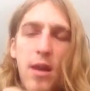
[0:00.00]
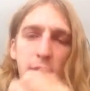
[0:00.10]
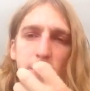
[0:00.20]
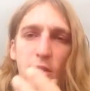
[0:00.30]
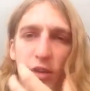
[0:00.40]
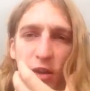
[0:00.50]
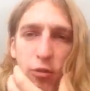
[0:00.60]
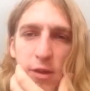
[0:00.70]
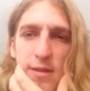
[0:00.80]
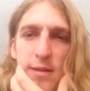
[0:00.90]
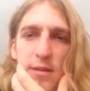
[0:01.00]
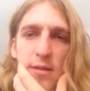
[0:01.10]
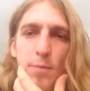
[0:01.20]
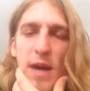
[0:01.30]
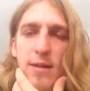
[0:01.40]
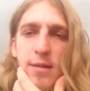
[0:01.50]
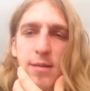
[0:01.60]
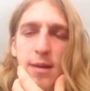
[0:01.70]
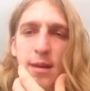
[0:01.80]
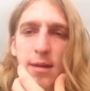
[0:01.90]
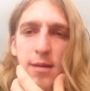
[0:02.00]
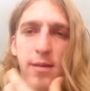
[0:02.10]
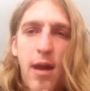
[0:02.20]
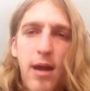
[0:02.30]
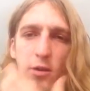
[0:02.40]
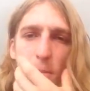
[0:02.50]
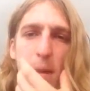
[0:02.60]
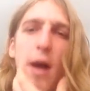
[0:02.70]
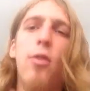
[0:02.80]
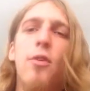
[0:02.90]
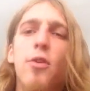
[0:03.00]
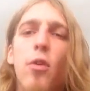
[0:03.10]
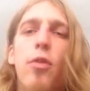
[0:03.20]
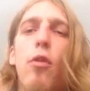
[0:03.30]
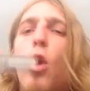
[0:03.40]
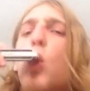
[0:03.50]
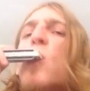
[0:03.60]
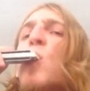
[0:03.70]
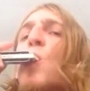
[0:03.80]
So you're increasing the space inside your mouth and your throat